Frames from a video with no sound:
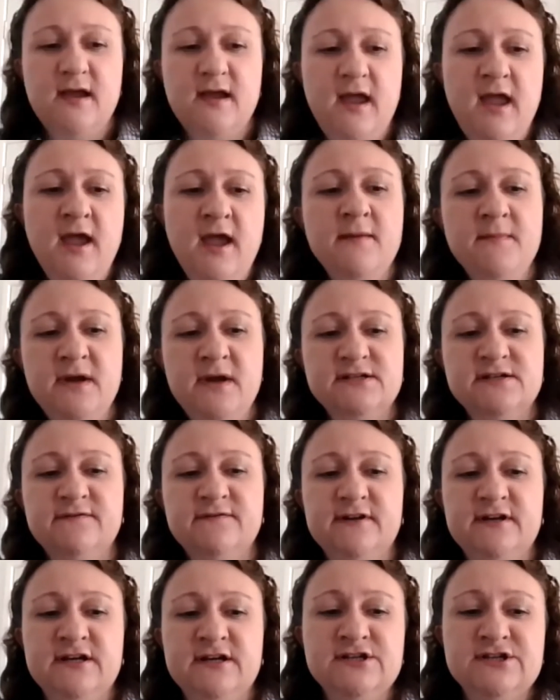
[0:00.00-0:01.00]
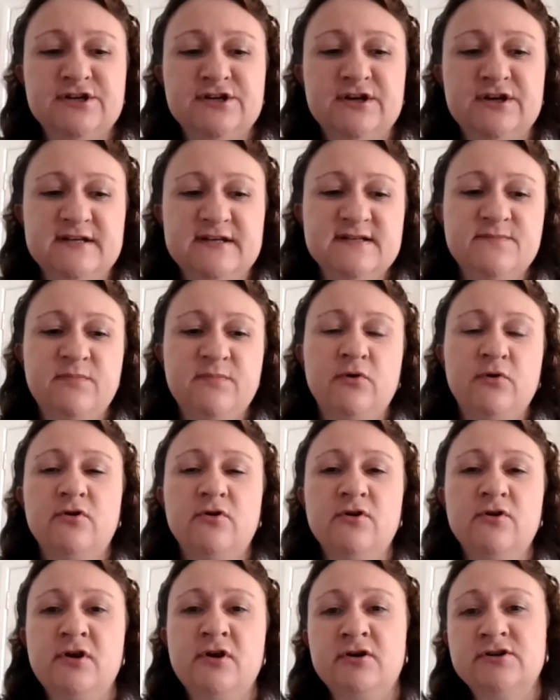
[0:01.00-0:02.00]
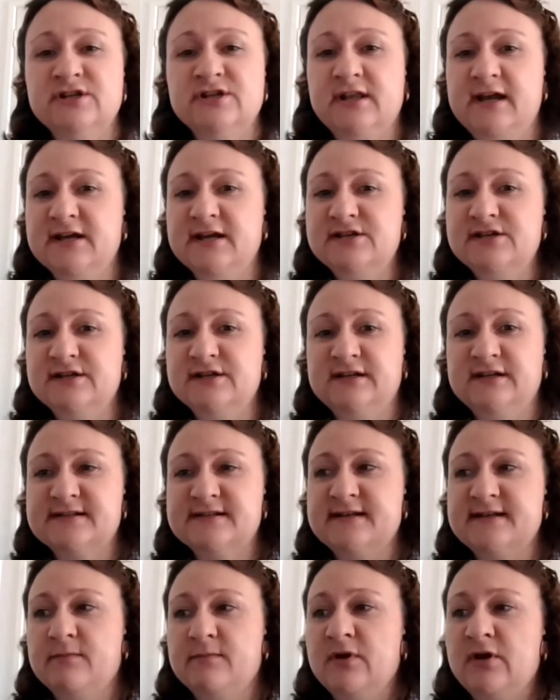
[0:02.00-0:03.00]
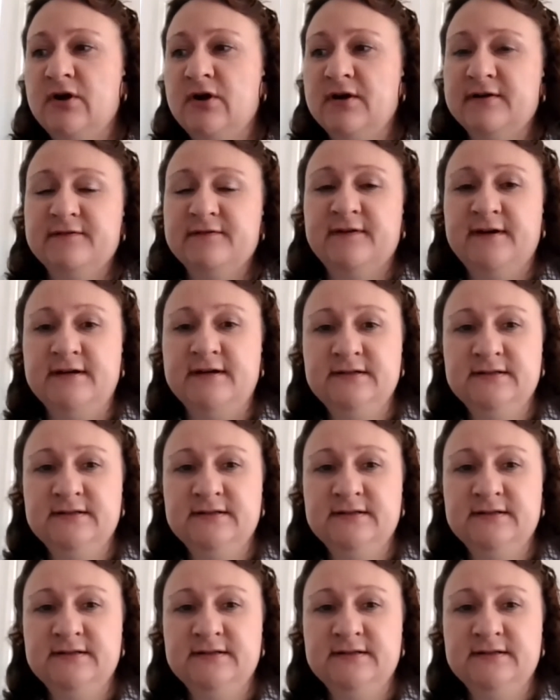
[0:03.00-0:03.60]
how much of an issue is poor nodulation in subclover?